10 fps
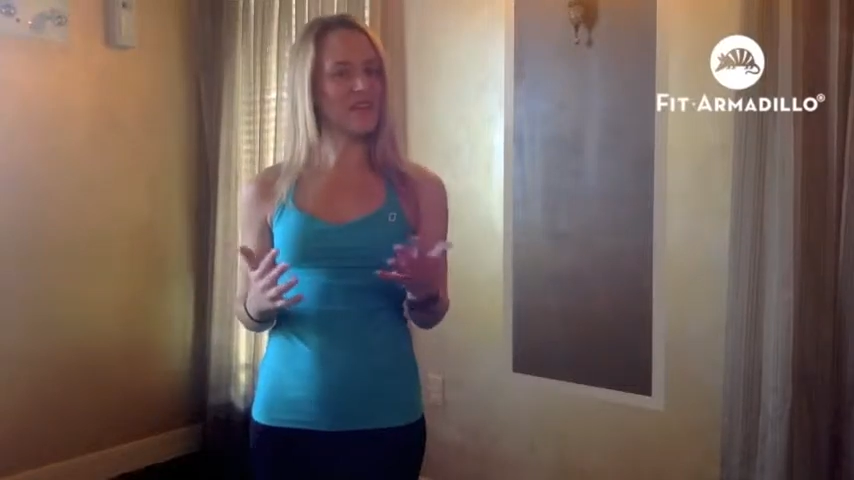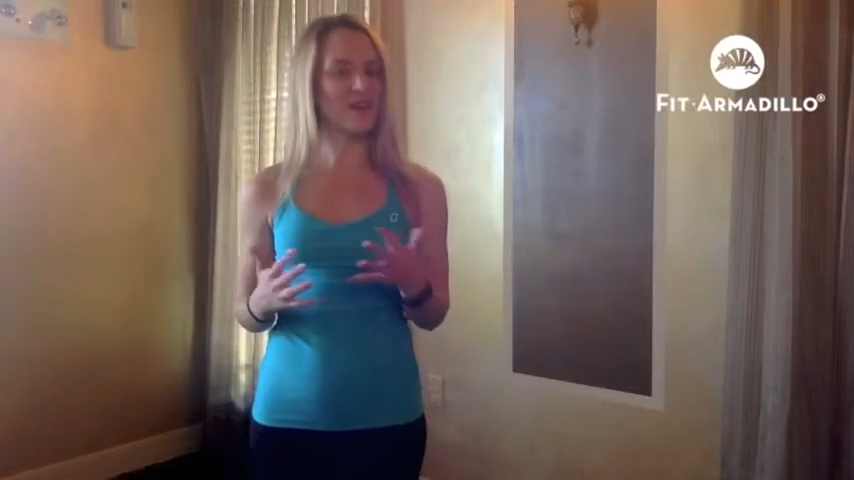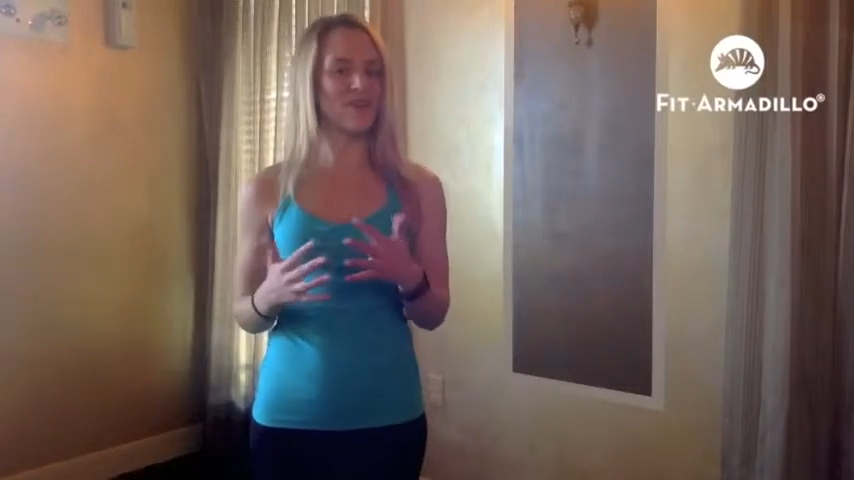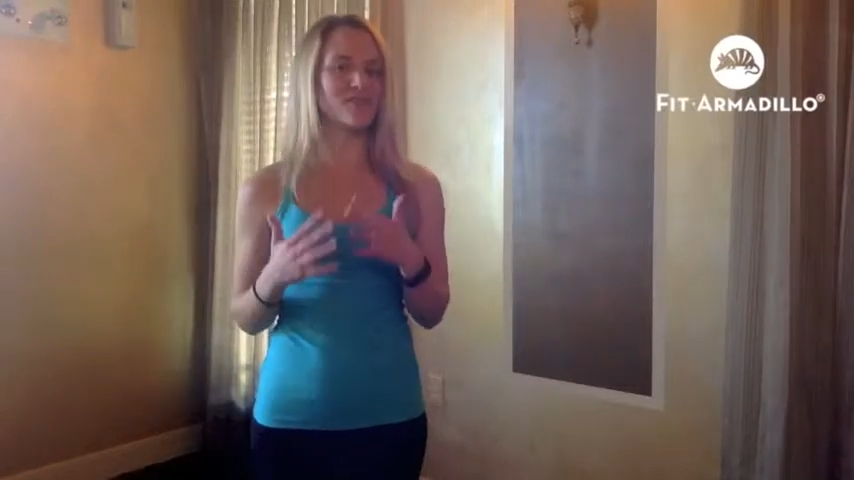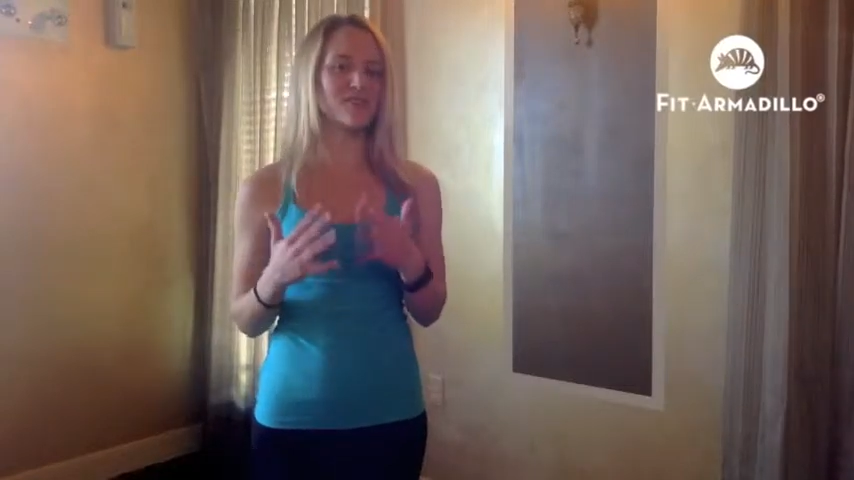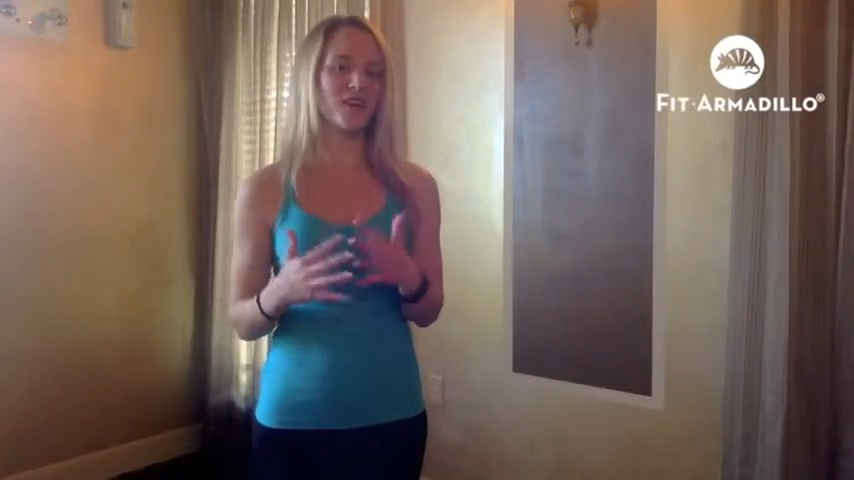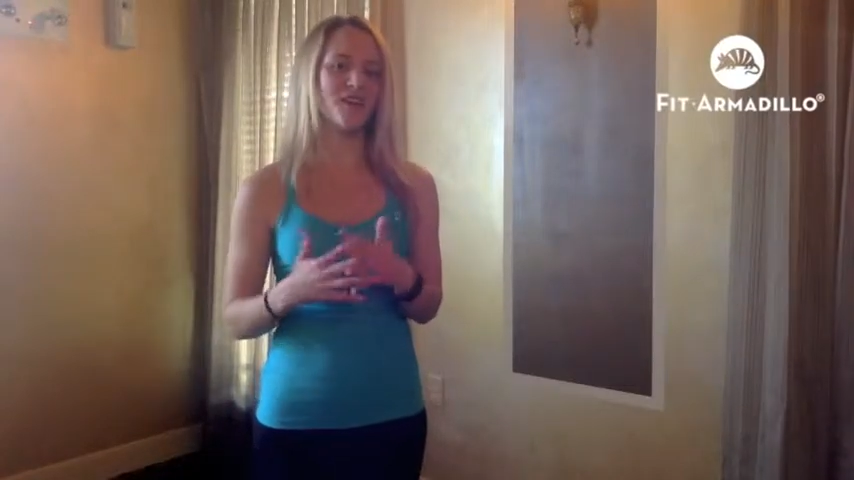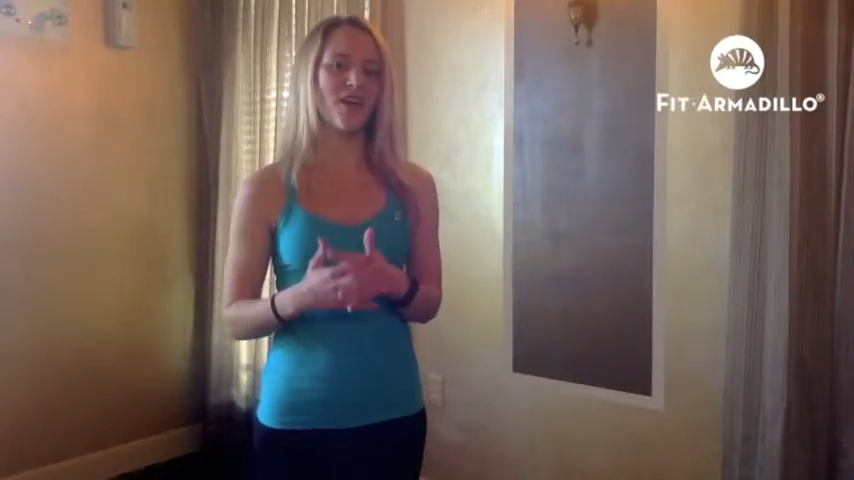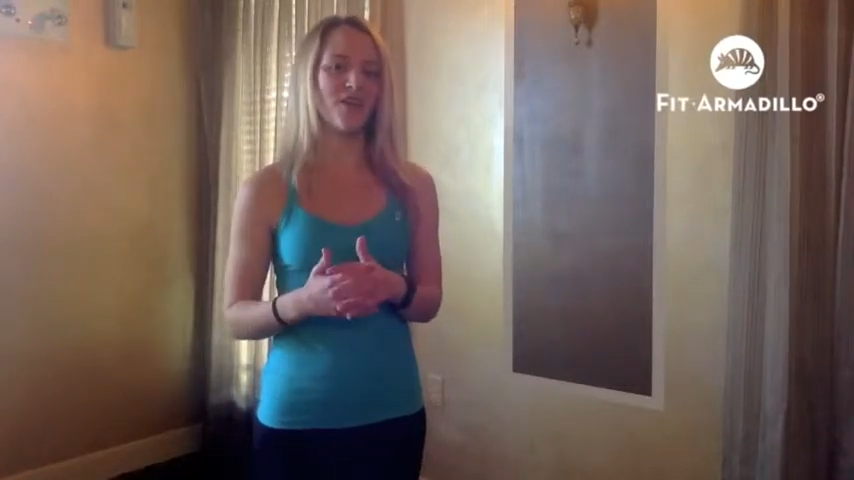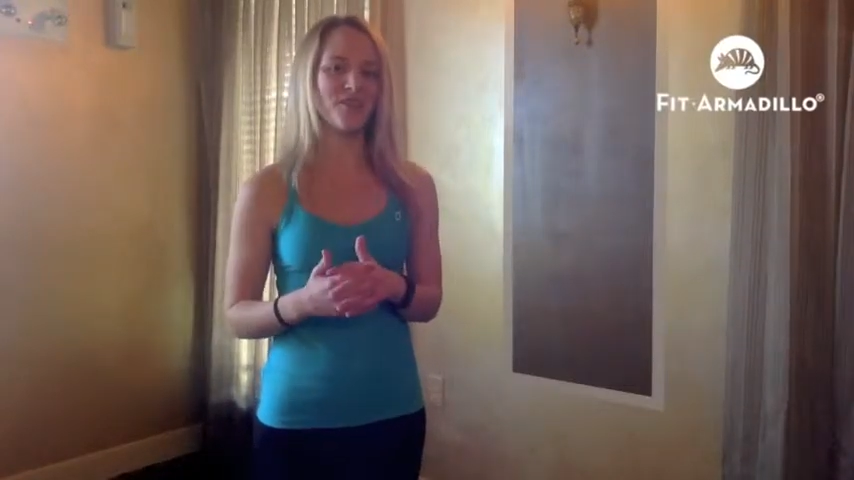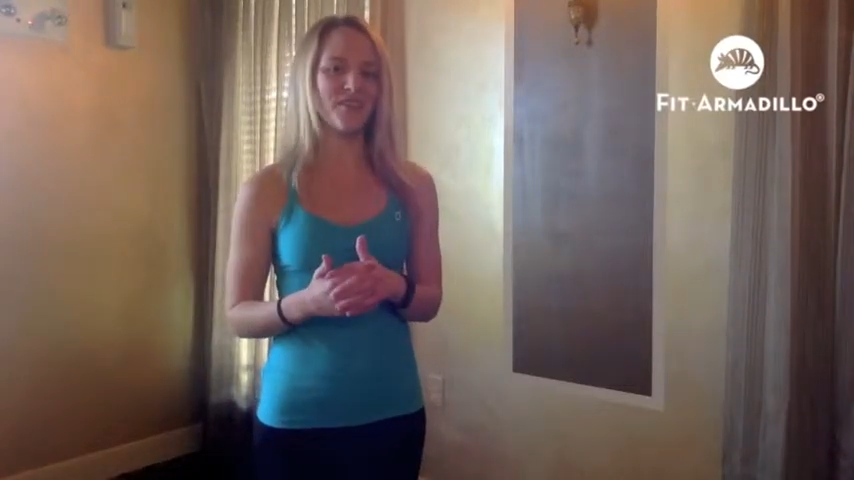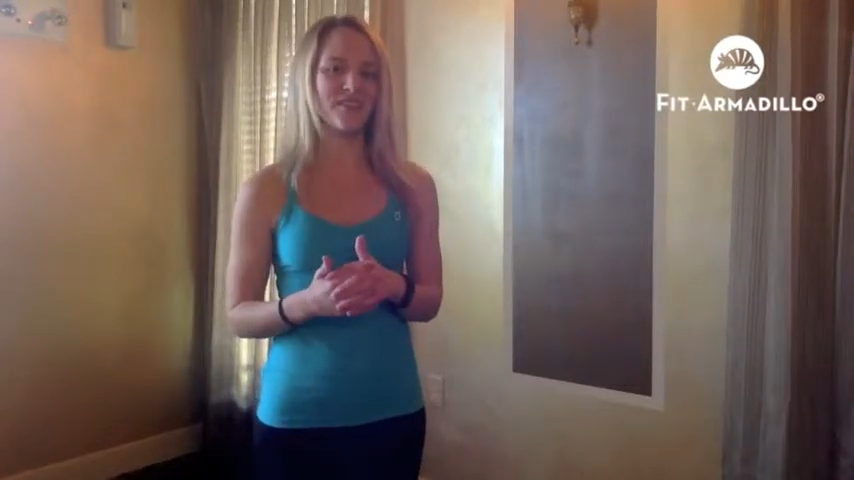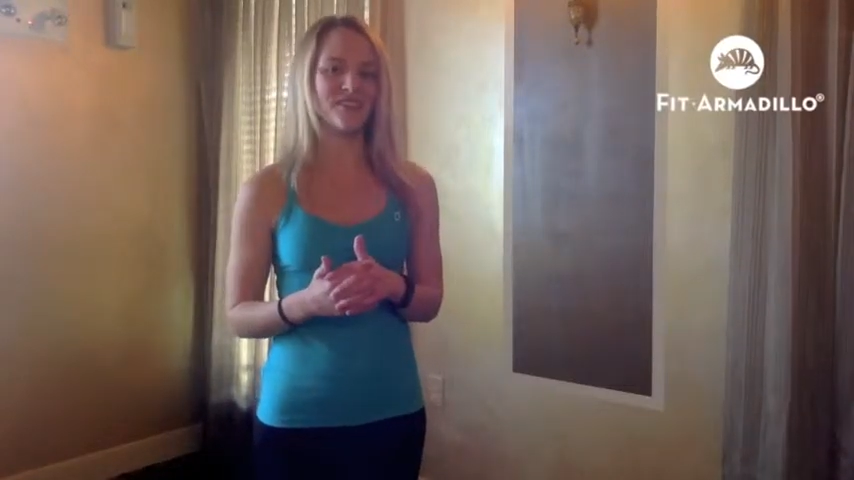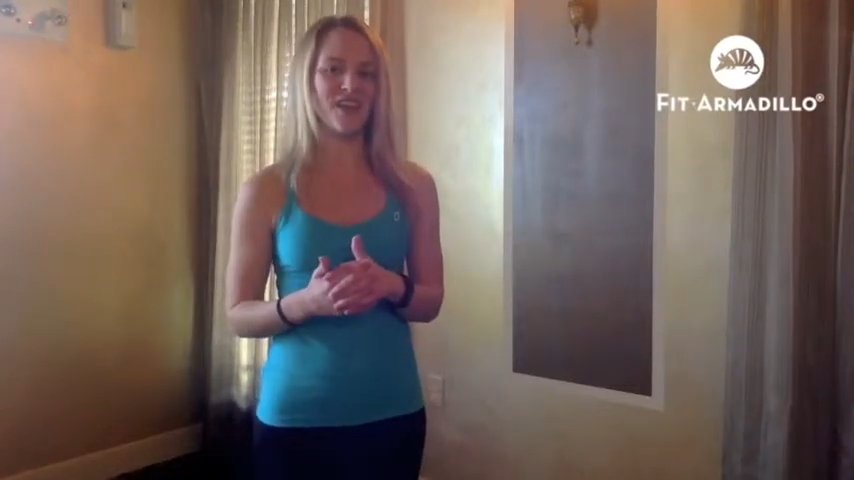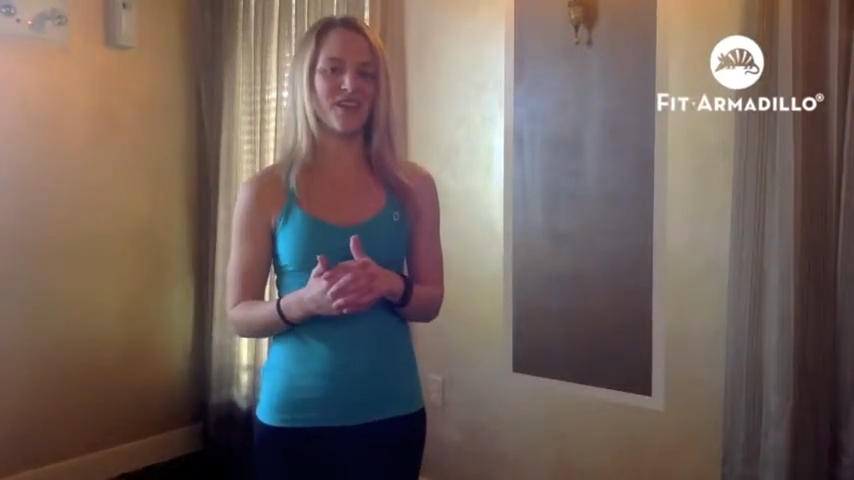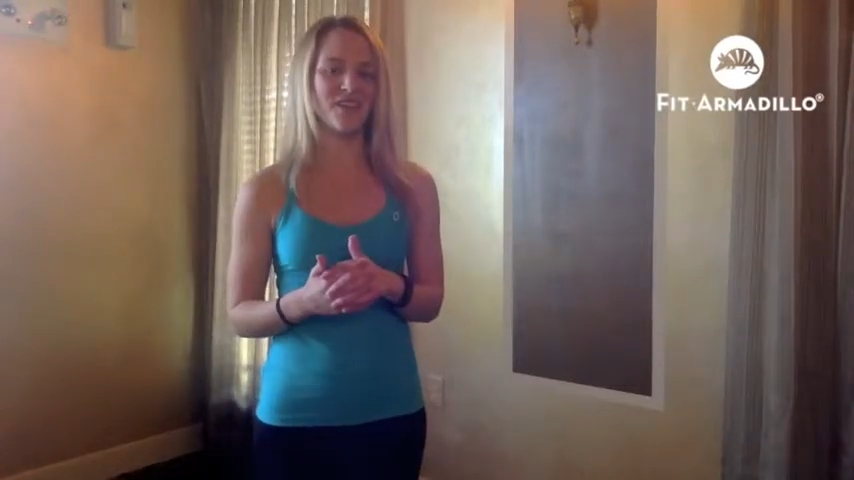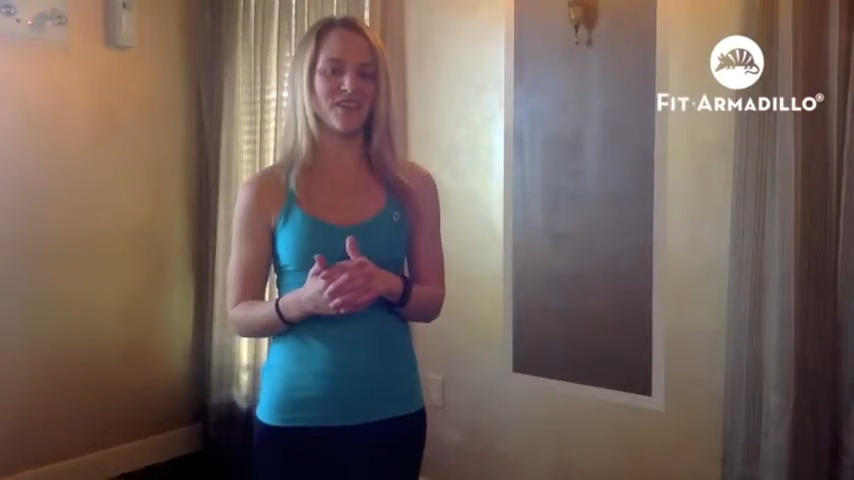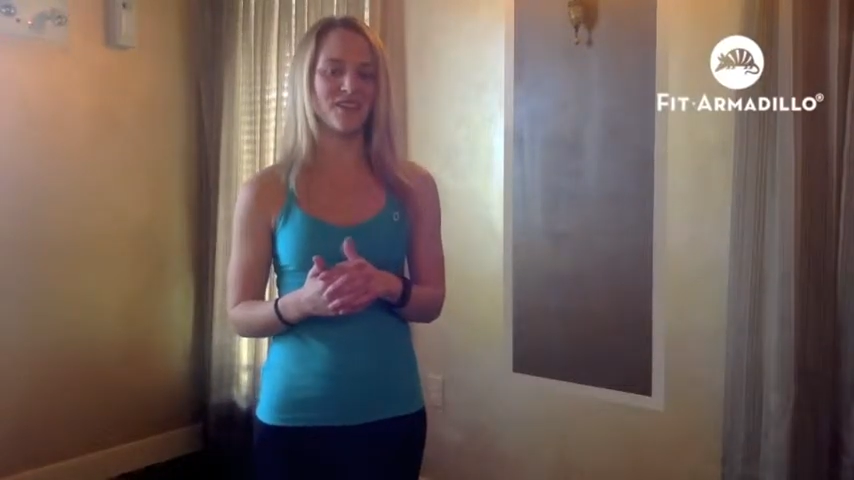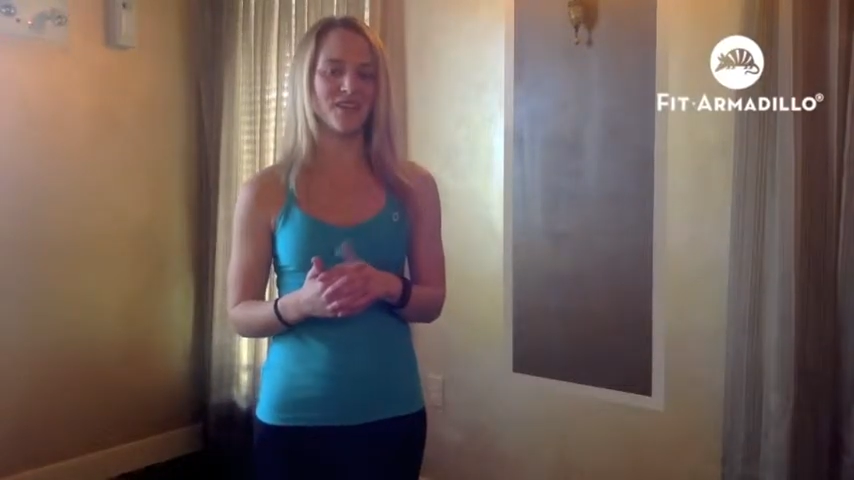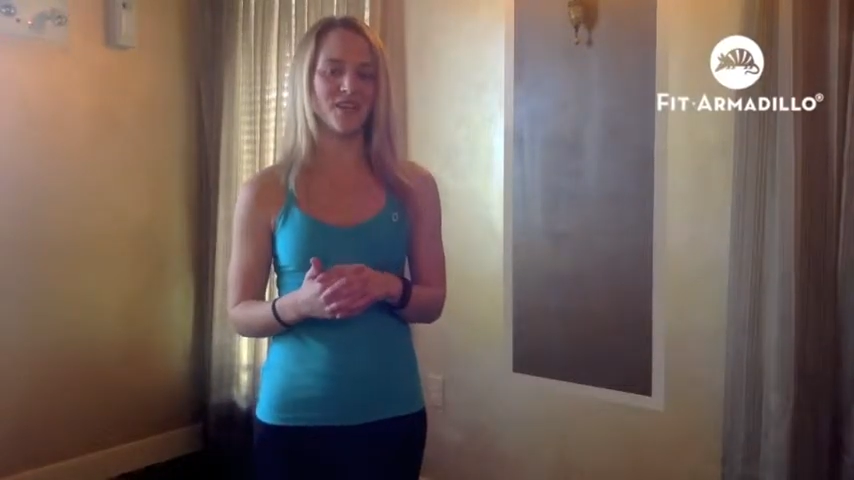about starting your healthy lifestyle
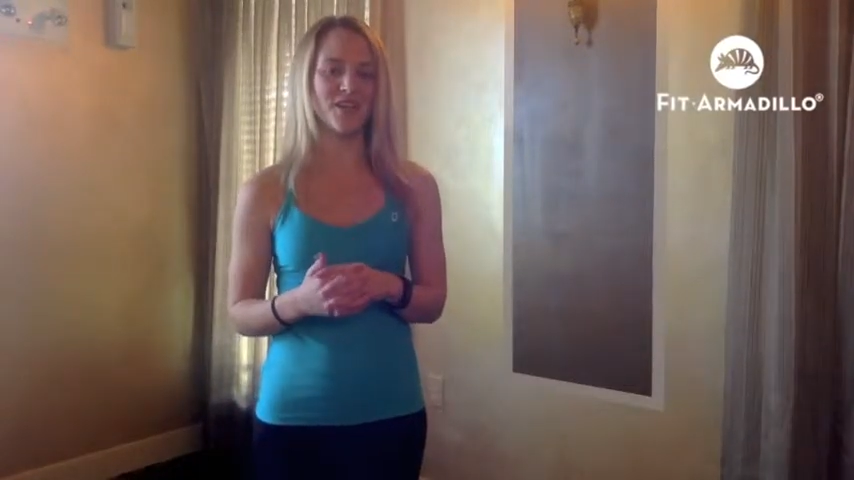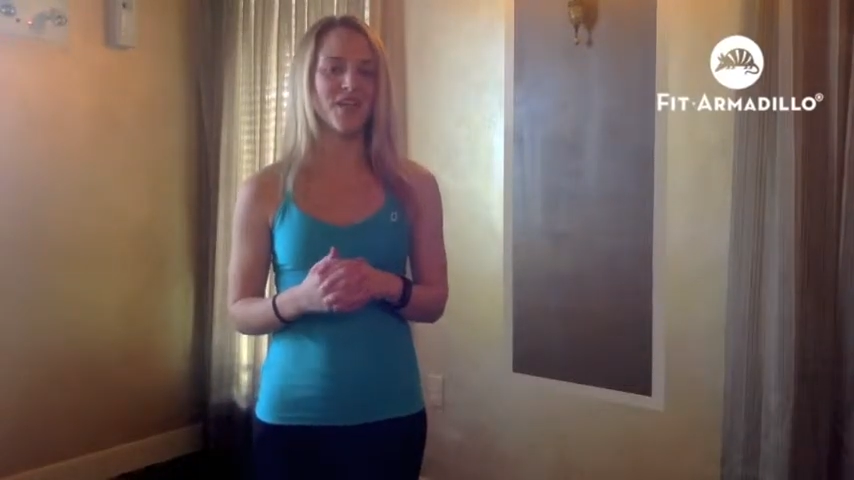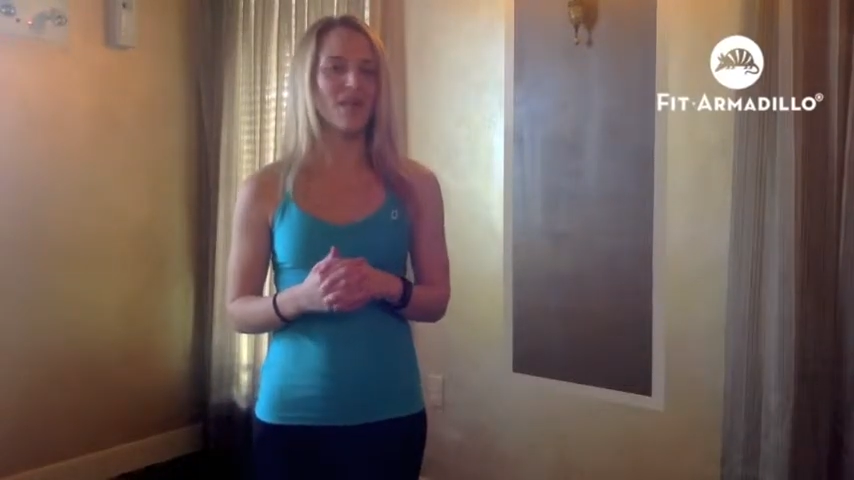this year,